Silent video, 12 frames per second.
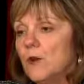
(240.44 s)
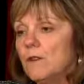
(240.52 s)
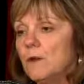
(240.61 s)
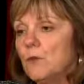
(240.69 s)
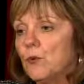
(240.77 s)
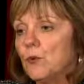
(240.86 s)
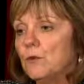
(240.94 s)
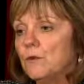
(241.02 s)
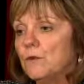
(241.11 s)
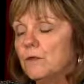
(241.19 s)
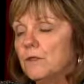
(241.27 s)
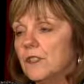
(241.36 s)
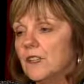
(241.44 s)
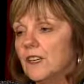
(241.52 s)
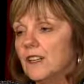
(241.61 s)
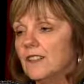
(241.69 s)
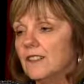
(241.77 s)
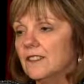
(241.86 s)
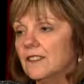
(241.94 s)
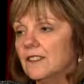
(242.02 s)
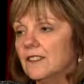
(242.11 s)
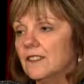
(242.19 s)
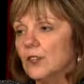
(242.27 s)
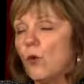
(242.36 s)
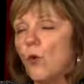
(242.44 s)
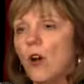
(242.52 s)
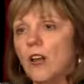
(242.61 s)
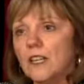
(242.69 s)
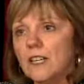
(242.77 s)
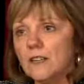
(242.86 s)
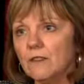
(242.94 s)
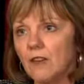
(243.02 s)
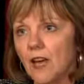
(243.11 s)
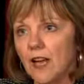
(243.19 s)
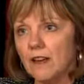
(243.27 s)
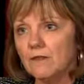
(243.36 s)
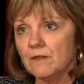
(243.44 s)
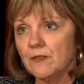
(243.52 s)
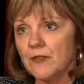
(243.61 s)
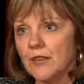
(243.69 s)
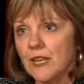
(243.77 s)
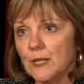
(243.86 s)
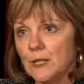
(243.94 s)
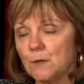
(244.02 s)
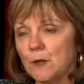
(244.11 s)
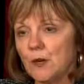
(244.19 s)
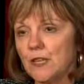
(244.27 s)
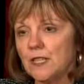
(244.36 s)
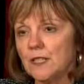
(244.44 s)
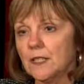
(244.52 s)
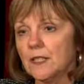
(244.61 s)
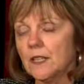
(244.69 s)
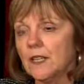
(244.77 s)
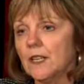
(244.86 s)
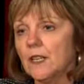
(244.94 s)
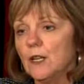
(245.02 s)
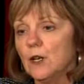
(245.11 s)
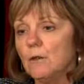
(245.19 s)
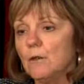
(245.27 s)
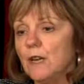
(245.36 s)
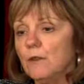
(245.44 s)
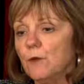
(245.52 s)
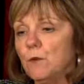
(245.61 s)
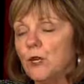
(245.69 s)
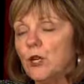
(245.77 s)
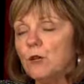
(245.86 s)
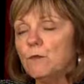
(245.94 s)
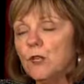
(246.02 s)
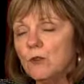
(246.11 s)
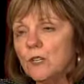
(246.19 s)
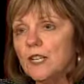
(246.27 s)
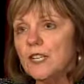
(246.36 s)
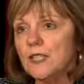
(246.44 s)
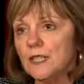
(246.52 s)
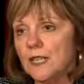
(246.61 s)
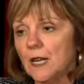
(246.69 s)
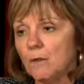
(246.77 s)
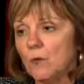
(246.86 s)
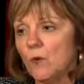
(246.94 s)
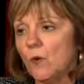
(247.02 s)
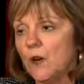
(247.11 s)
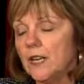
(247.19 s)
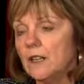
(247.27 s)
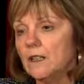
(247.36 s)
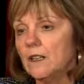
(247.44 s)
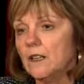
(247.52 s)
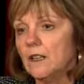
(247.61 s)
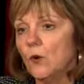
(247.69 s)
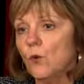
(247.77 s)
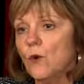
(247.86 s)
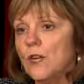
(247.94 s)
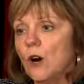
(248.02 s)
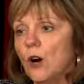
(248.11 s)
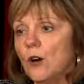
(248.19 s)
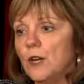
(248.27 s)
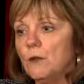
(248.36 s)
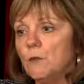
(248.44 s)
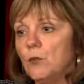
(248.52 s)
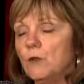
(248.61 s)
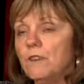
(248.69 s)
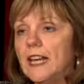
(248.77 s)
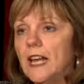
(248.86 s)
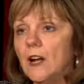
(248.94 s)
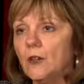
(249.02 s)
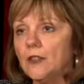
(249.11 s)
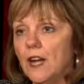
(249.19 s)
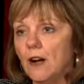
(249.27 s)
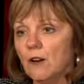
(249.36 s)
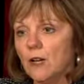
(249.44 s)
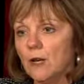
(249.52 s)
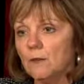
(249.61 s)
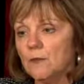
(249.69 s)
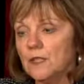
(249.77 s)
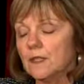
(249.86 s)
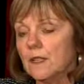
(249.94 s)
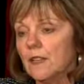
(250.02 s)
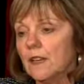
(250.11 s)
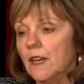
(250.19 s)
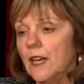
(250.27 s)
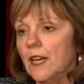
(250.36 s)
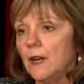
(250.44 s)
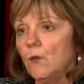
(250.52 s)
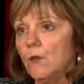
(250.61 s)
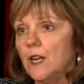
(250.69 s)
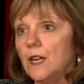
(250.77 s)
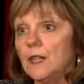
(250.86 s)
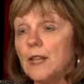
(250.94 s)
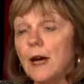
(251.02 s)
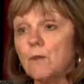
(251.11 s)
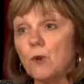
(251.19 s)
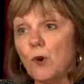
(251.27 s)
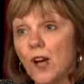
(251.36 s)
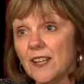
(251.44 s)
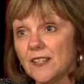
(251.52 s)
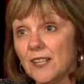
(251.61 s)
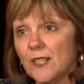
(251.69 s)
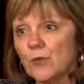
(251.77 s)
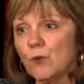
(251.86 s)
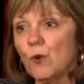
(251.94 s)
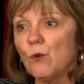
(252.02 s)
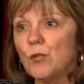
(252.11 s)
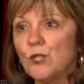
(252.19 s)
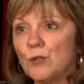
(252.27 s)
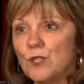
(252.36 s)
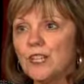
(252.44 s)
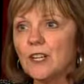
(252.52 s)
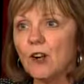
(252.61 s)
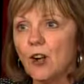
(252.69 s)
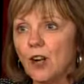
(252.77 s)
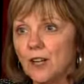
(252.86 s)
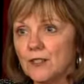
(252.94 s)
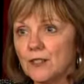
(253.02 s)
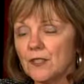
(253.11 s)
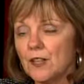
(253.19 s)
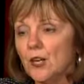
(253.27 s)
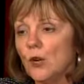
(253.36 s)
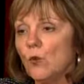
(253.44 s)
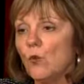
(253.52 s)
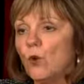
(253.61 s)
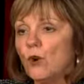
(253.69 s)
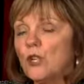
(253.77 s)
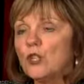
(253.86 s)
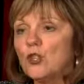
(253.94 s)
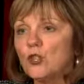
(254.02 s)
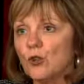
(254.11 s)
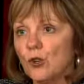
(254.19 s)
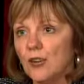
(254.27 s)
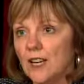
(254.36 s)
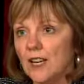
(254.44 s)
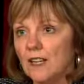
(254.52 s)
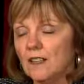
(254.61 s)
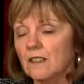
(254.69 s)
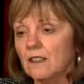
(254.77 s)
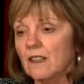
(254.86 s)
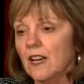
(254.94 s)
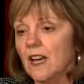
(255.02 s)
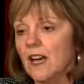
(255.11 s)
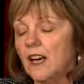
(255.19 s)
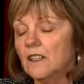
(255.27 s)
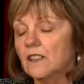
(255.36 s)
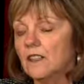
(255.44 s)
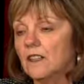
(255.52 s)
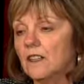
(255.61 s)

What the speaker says: we've improved the quality of life that they experience, but from a community standpoint, we are improving health outcomes. And in that process, we're reducing costs. We're ensuring that,